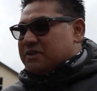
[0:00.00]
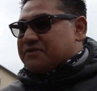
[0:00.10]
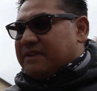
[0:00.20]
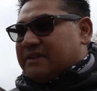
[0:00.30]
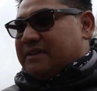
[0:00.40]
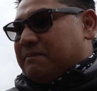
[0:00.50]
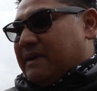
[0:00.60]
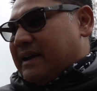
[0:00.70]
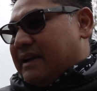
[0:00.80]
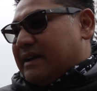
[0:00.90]
was fitted
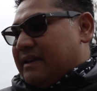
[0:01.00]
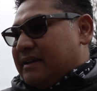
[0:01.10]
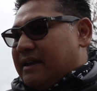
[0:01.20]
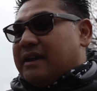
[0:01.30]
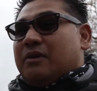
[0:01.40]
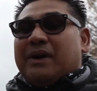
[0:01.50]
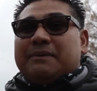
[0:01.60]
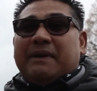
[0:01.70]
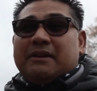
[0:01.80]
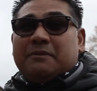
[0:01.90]
by A1
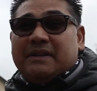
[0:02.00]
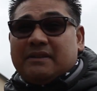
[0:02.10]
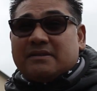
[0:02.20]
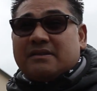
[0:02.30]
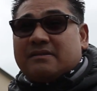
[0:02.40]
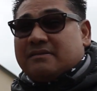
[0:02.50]
panel beaters.